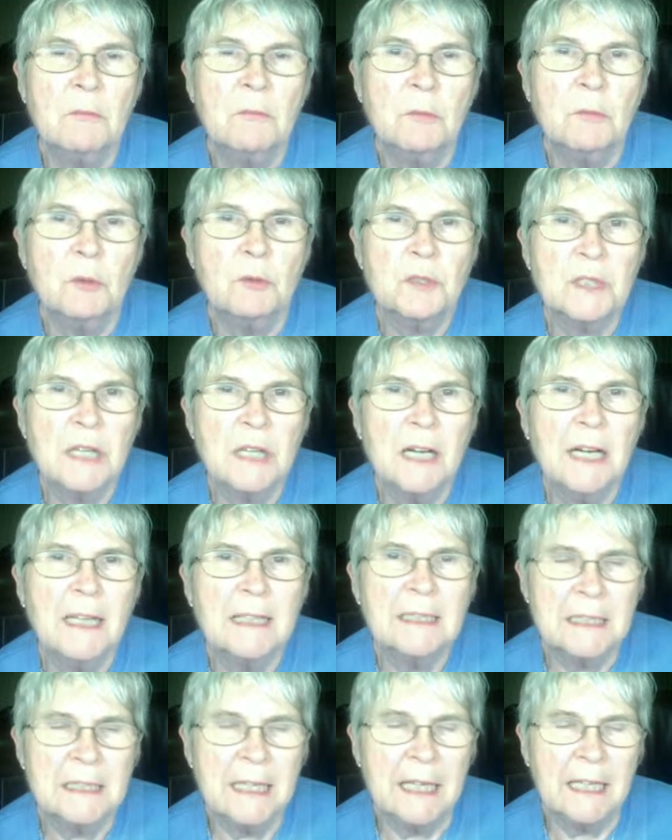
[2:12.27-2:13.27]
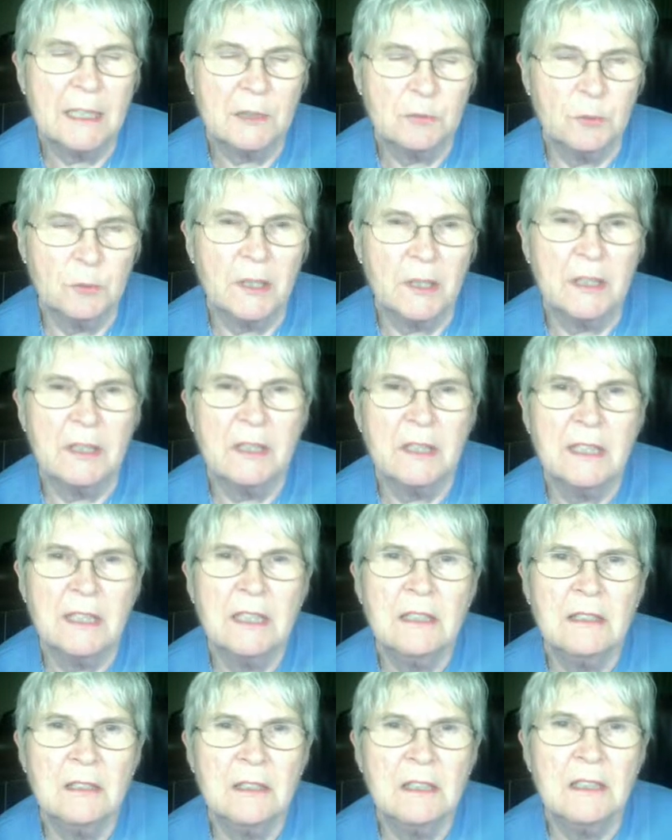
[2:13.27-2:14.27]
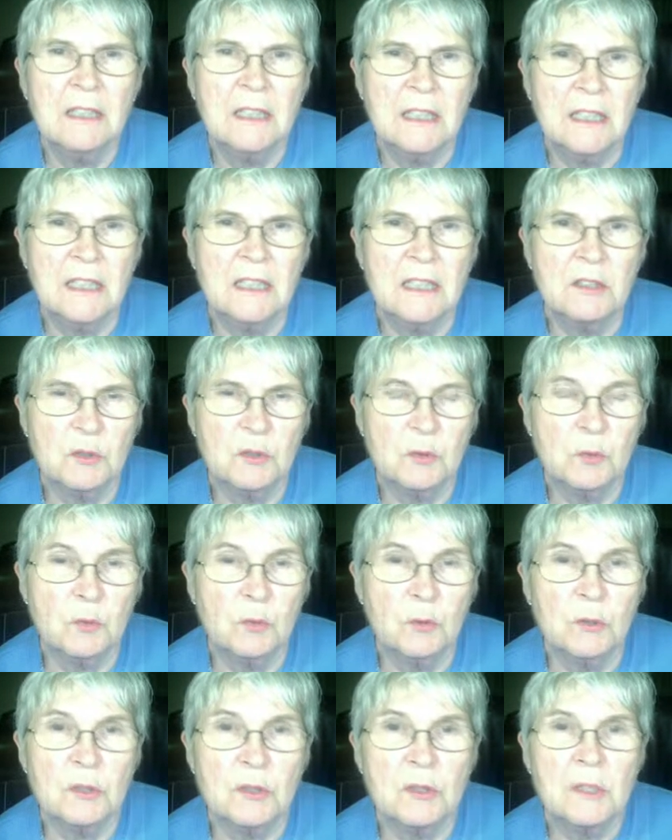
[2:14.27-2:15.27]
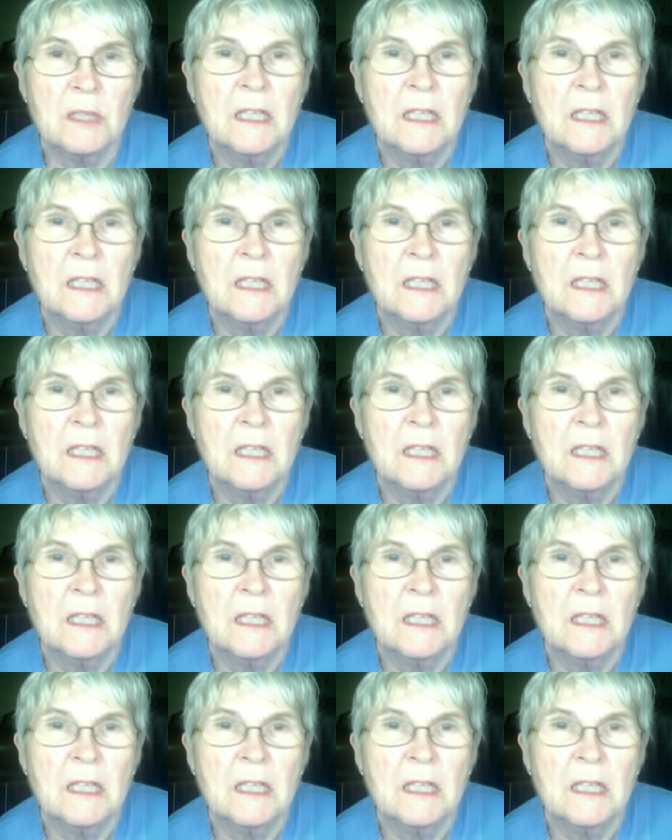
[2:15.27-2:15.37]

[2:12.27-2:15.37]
most contact with in the schools.